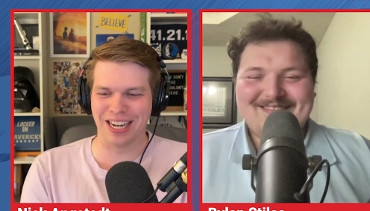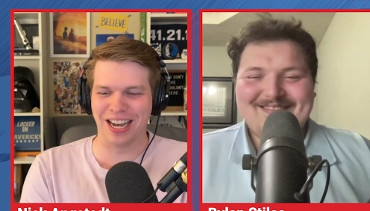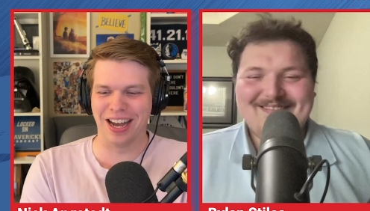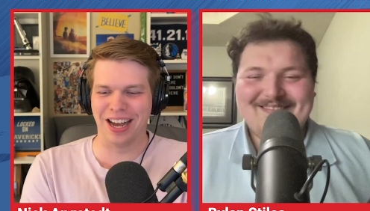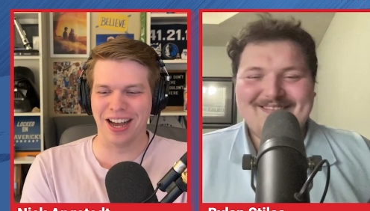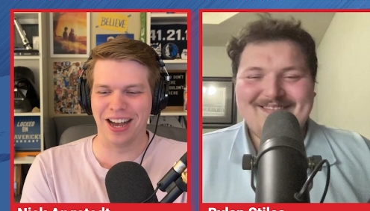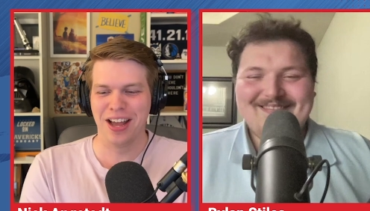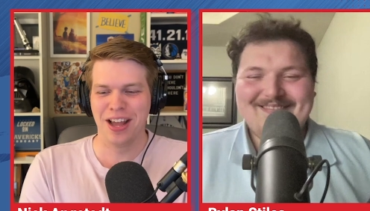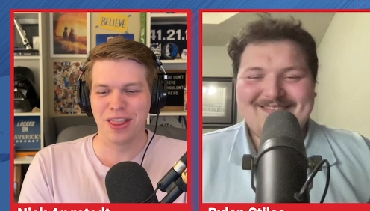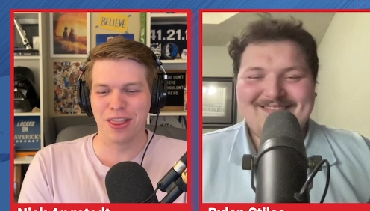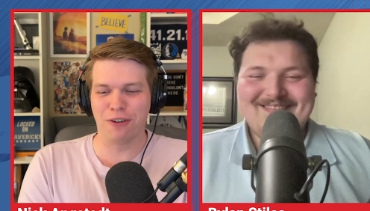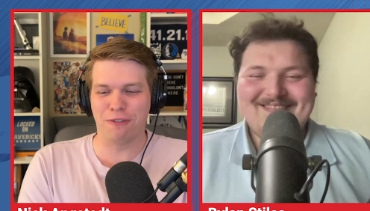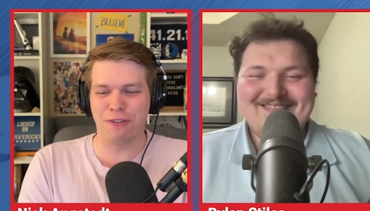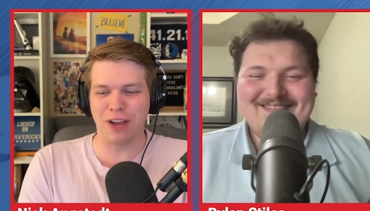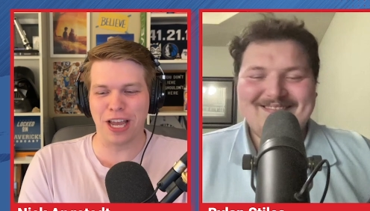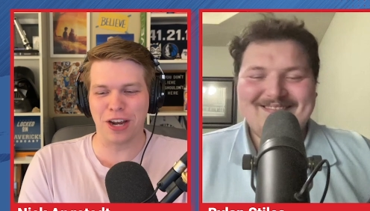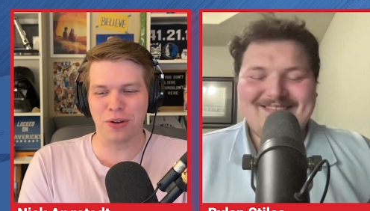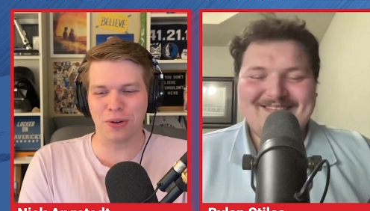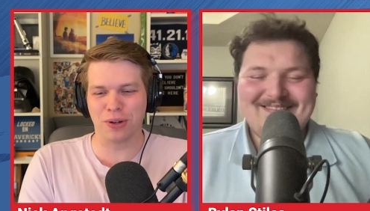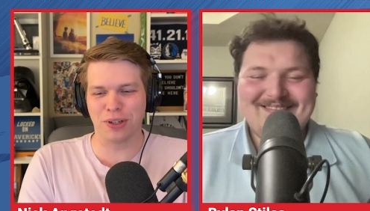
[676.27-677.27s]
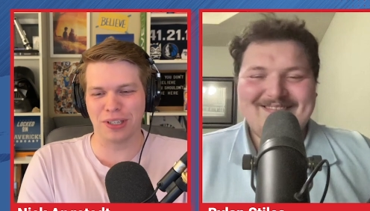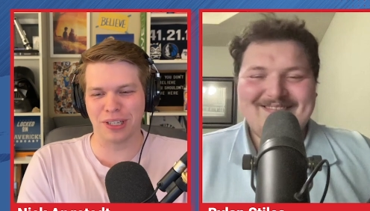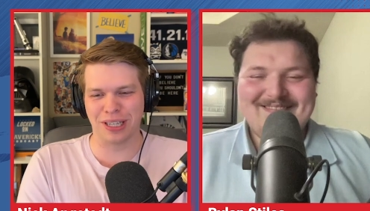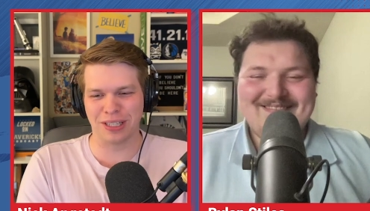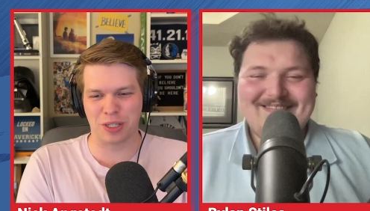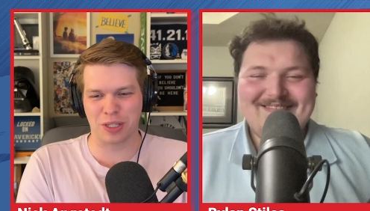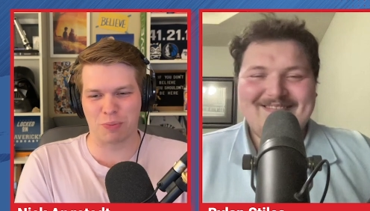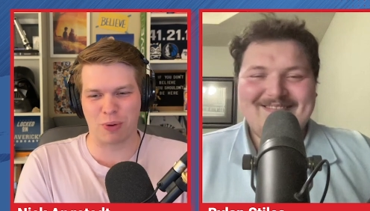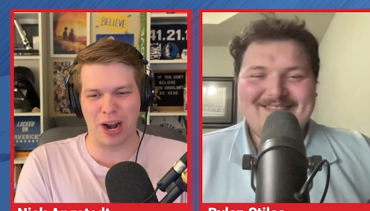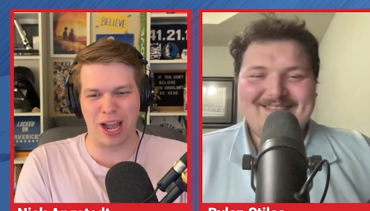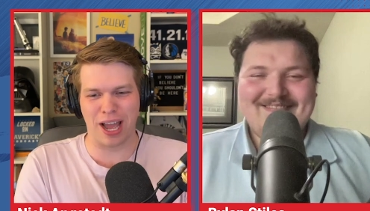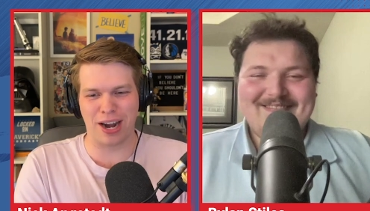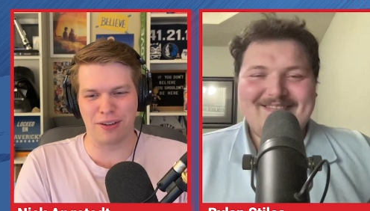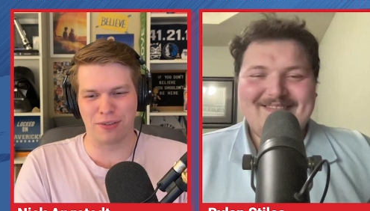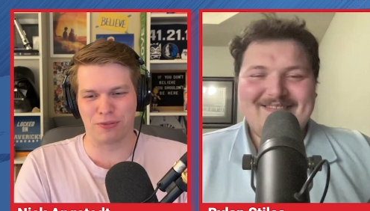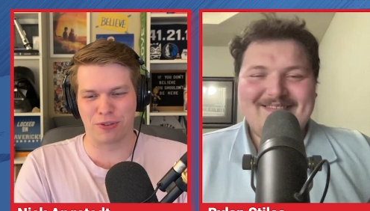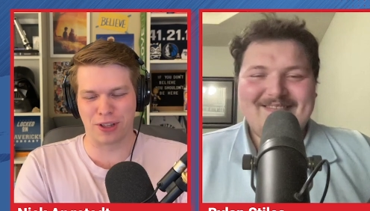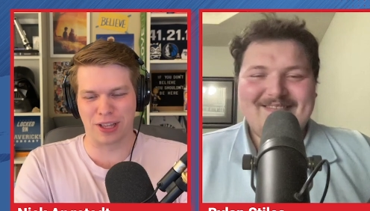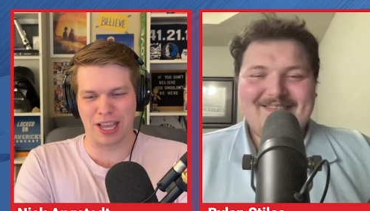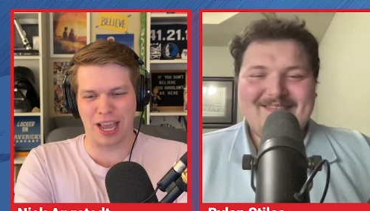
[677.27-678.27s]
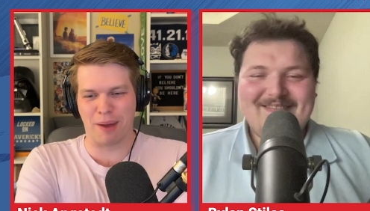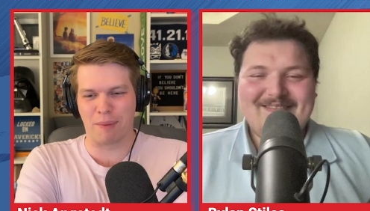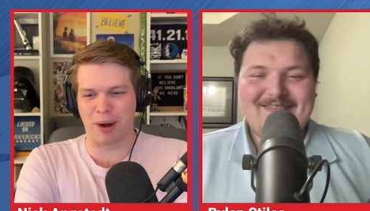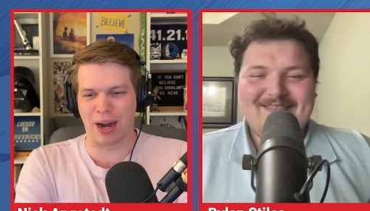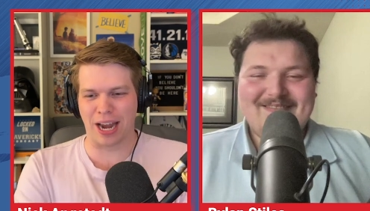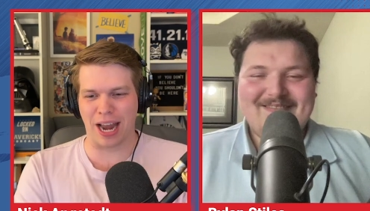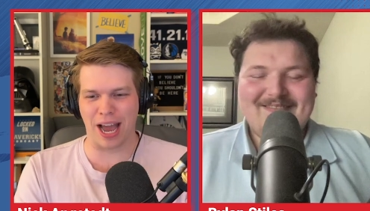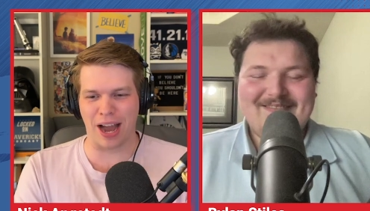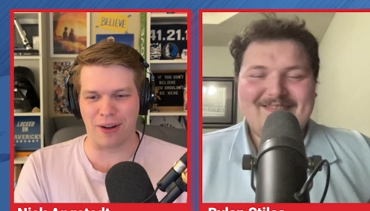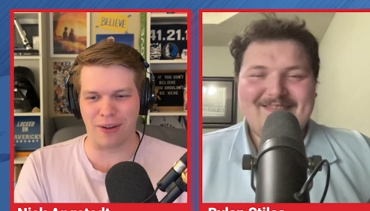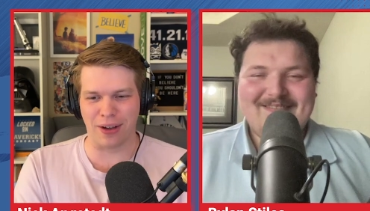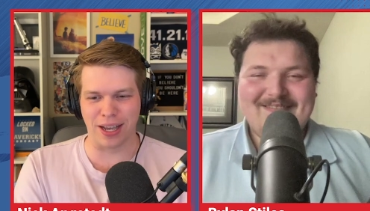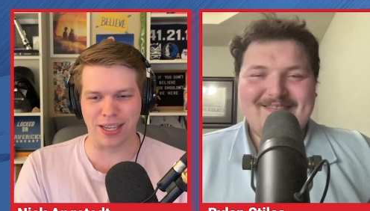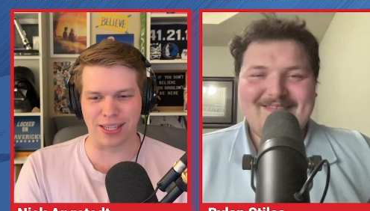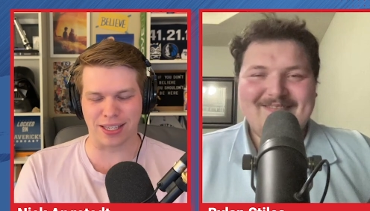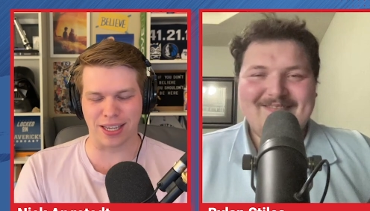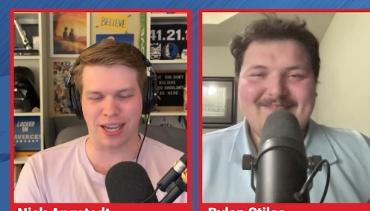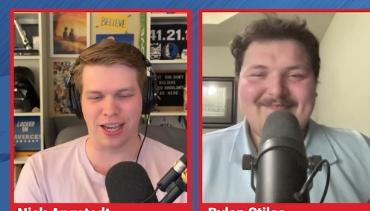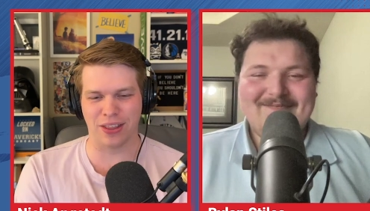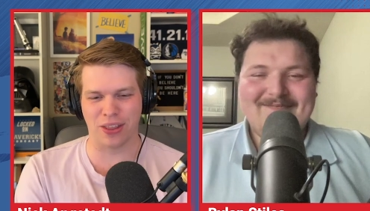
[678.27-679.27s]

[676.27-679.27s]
Speaker 1: Uh, the FanDuel spread for the game right now is uh,